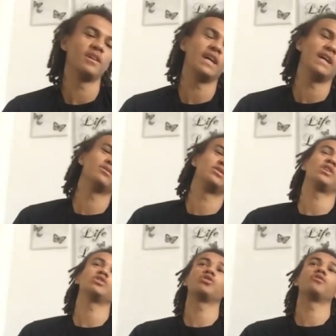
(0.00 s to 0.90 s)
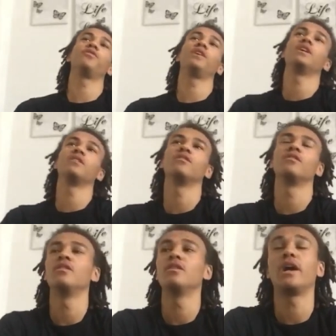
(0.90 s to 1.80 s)
it was such a good feeling.
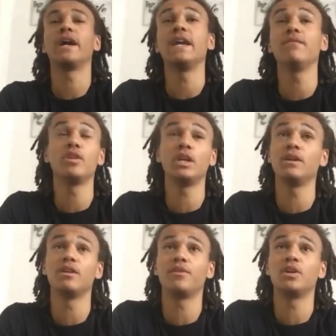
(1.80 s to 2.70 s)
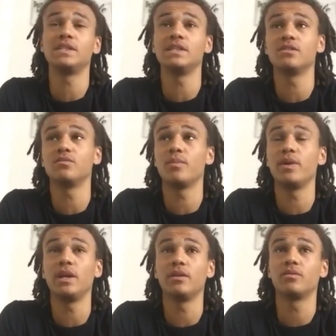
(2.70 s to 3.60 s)
Like even in the first season when
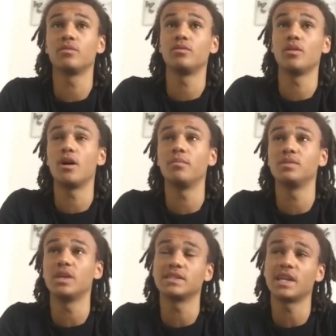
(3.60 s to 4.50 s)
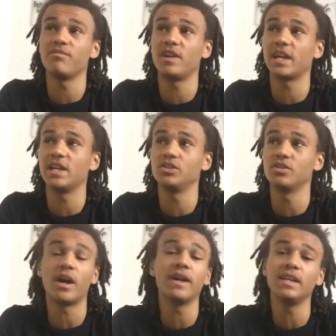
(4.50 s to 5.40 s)
we escaped relegation,
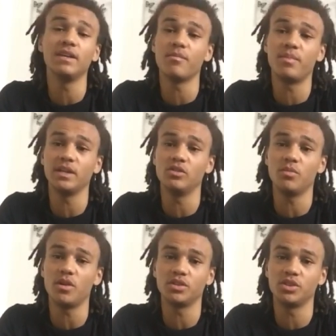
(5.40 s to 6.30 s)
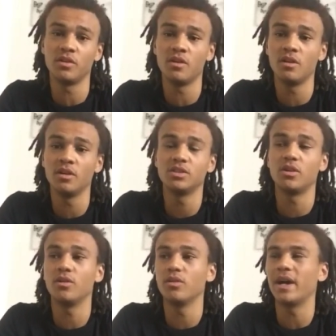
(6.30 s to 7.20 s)
I didn't even play too much,
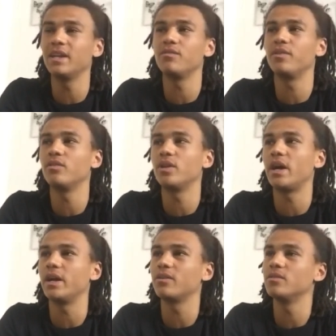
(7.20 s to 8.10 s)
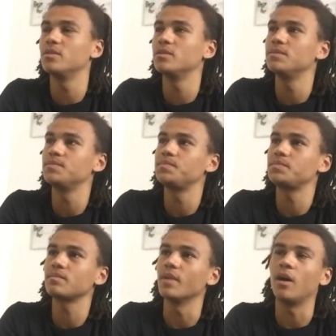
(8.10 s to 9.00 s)
so I didn't feel like
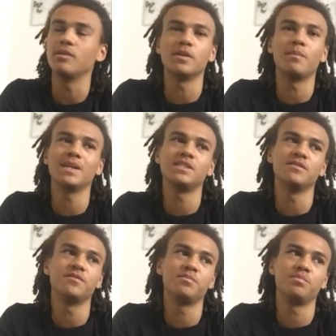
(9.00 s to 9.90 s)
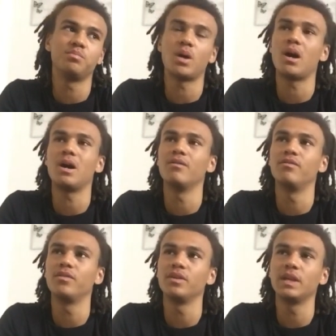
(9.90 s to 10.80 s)
I was a massive part of,
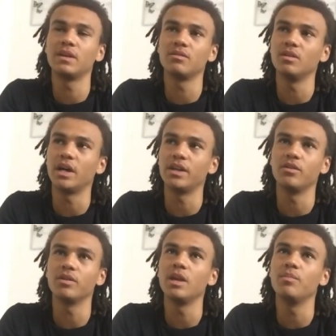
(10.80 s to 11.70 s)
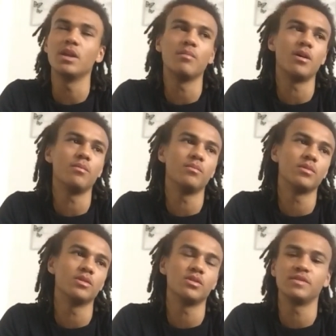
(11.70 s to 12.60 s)
I don't know, keeping them up,
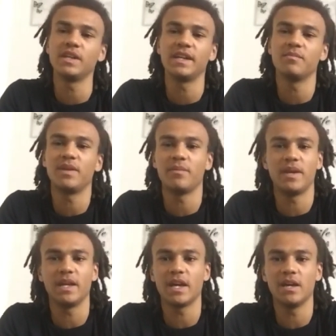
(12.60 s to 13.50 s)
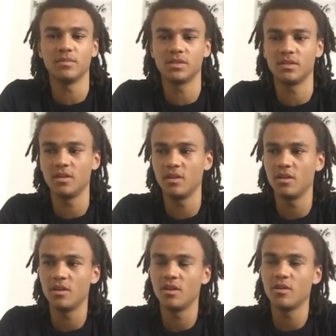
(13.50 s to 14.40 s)
because obviously I didn't play many games.
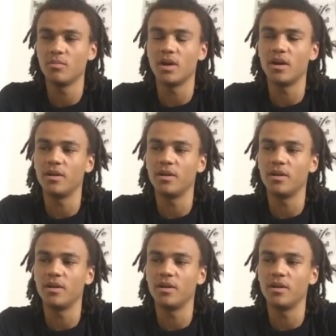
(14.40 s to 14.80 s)
But